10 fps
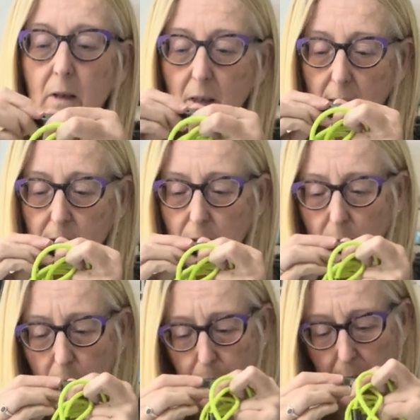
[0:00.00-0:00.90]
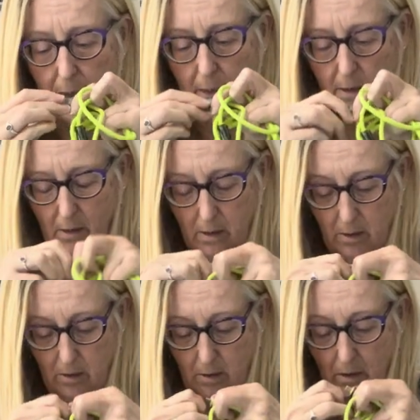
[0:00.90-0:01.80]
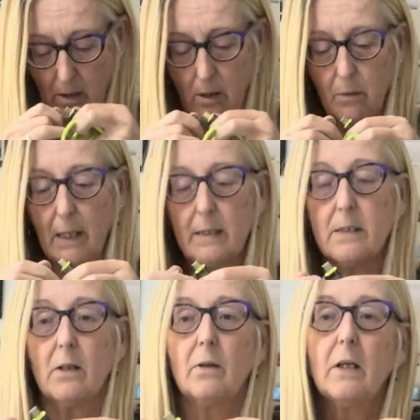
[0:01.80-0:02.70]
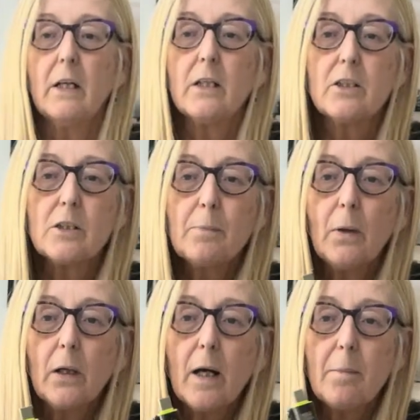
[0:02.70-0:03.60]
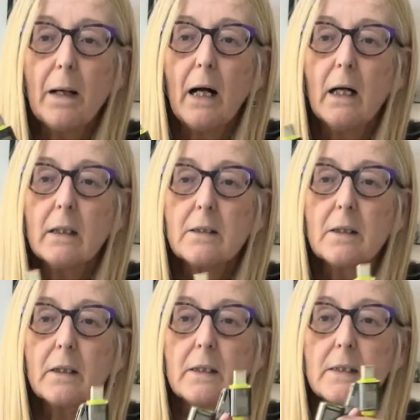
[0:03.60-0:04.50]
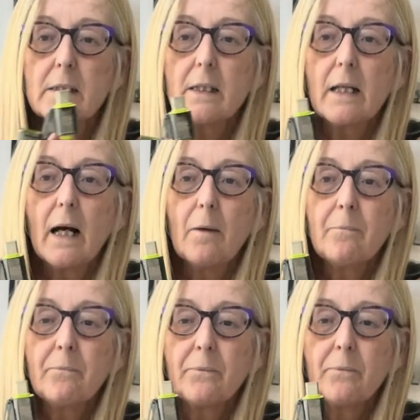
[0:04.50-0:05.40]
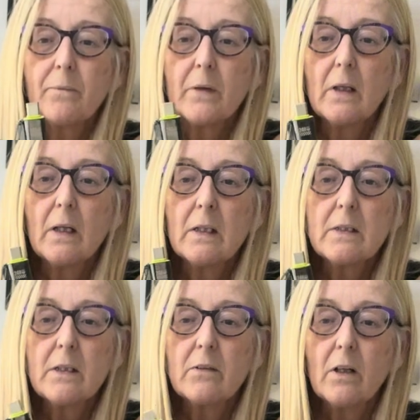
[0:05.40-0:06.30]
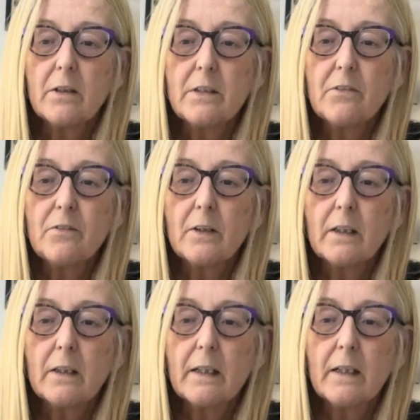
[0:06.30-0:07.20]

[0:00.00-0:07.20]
how do you open it? Oh right, so you just pull it apart, you see that? So you've got different